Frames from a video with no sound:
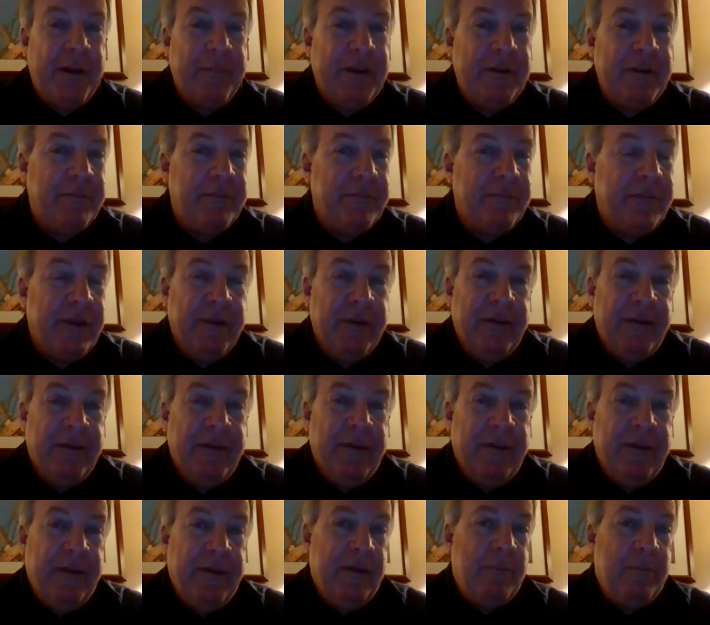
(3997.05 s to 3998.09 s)
I mean,
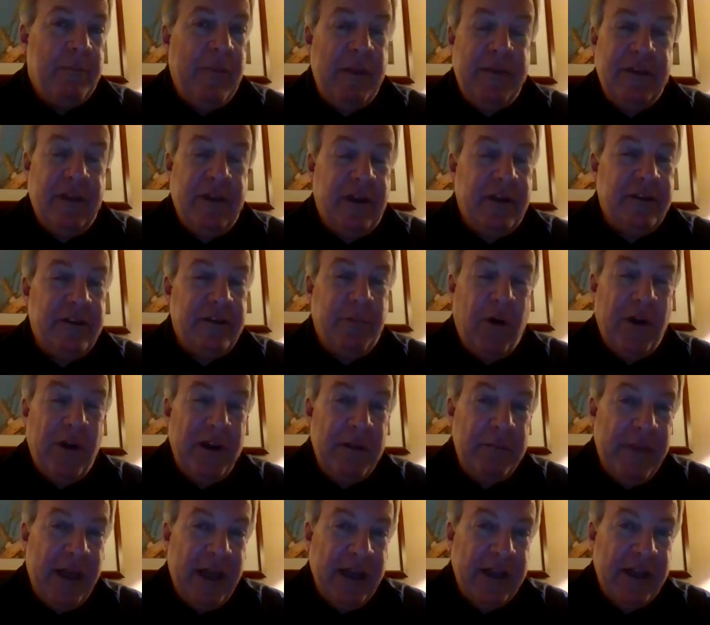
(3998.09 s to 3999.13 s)
maybe
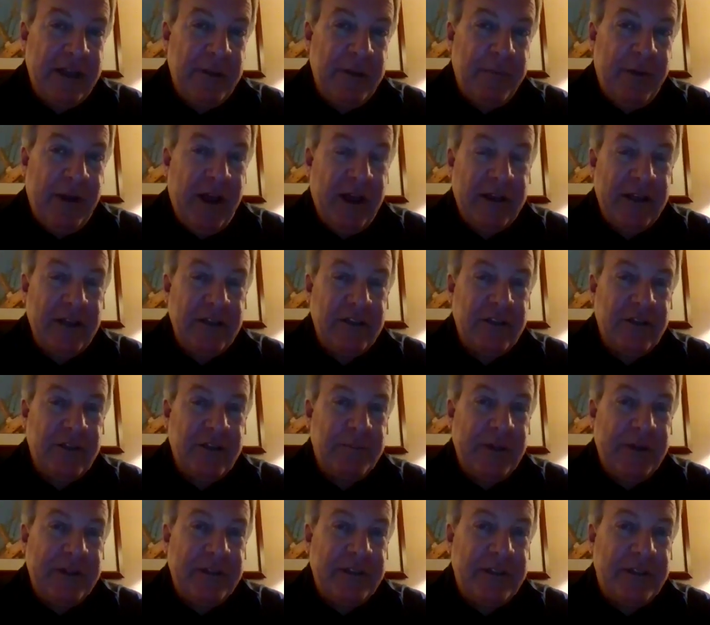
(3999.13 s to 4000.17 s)
spawning back into
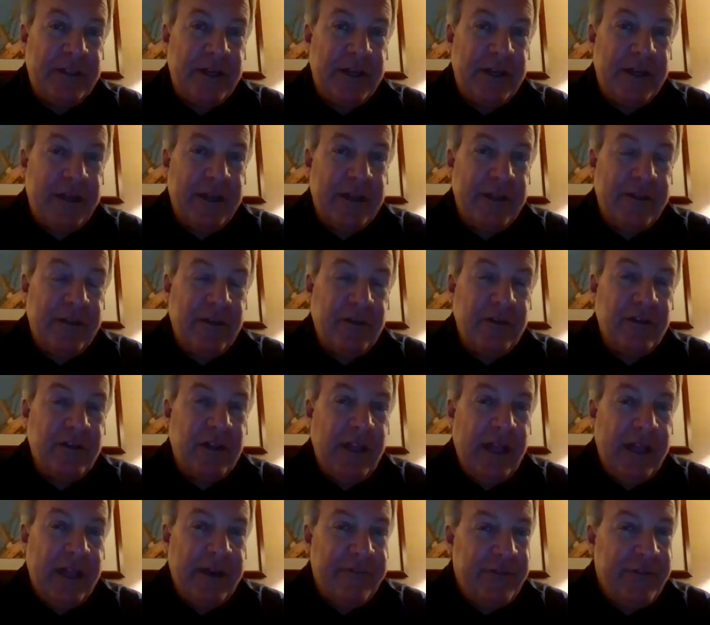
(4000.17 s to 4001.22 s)
pockets, but there's
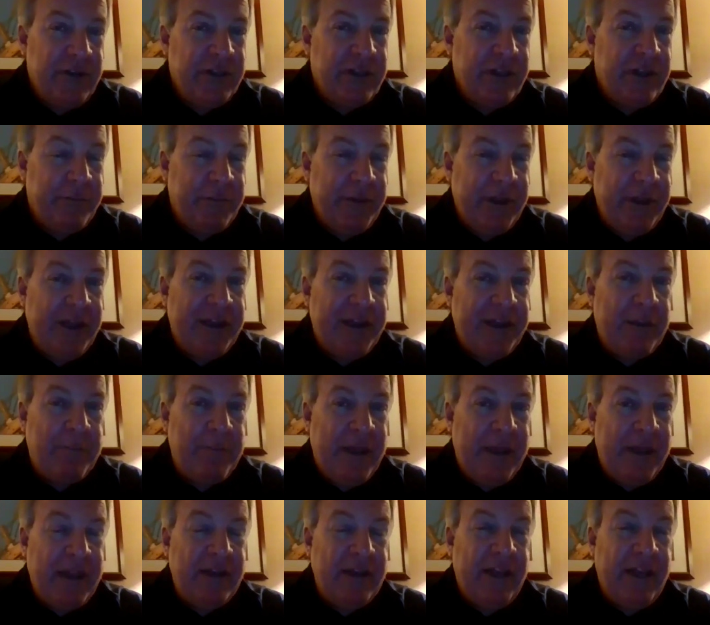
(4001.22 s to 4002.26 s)
a lot of fish that'll be on that
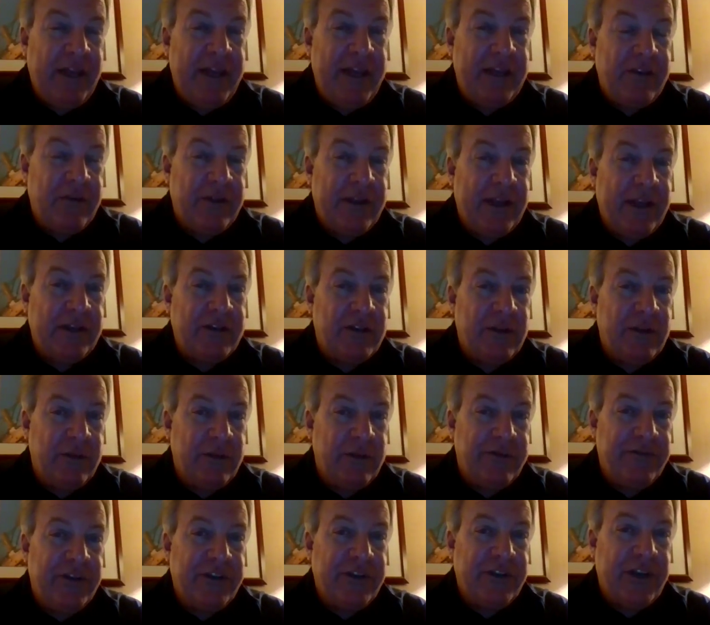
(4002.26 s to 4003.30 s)
main lake, and you catch
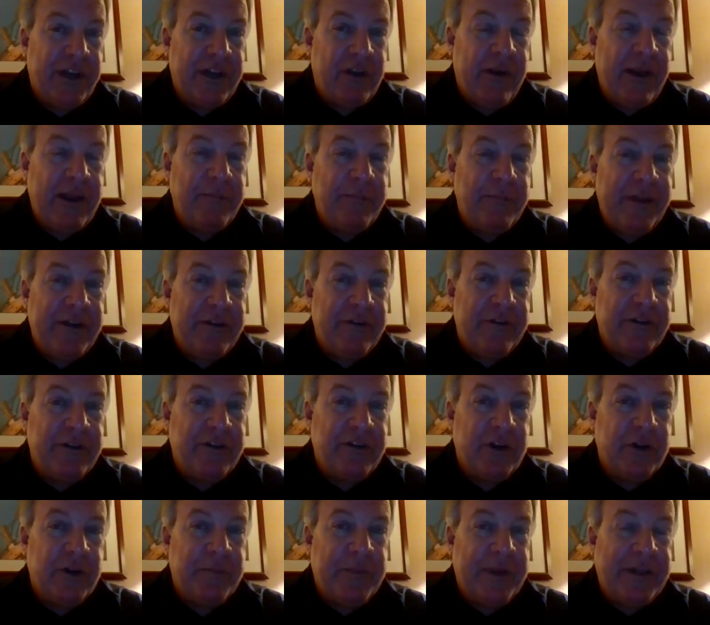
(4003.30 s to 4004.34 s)
those fish on a crankbait or a
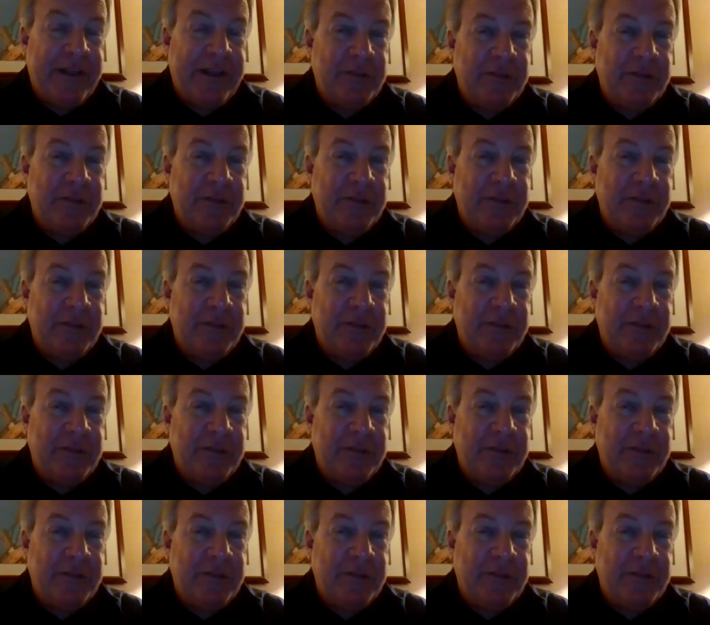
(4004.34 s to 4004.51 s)
jerkbait.